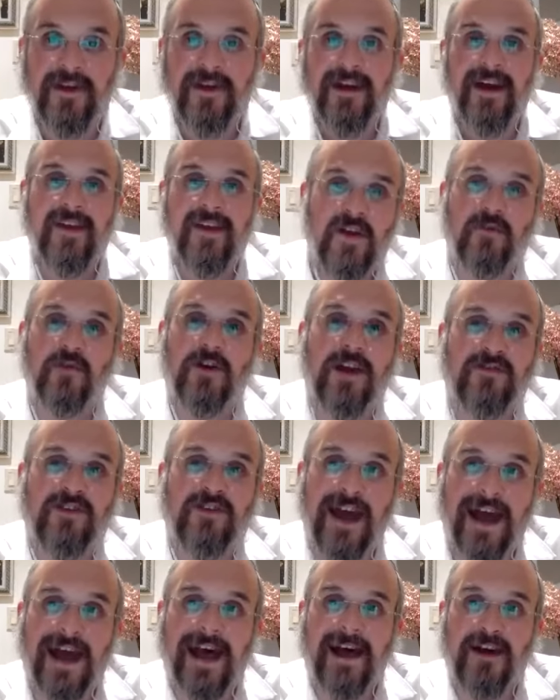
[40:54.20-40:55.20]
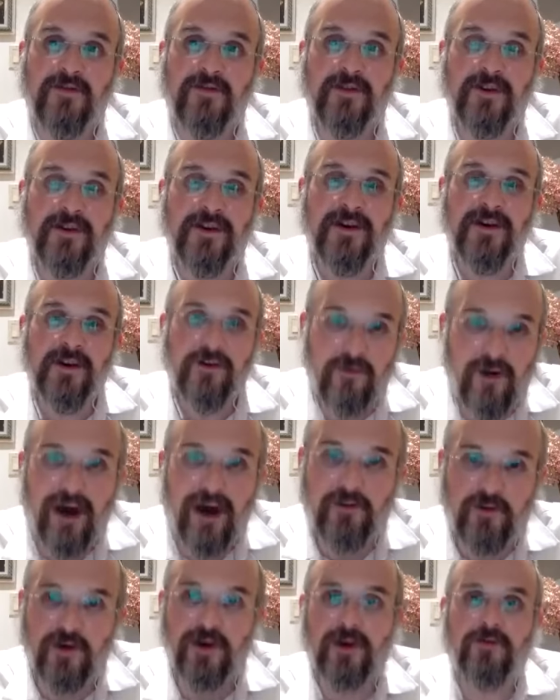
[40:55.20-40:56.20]
And if we have to have
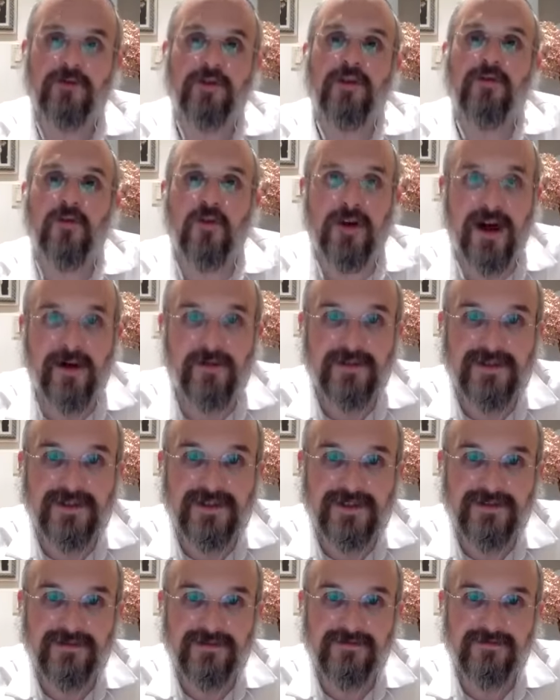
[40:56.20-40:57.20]
five talking for the four amas,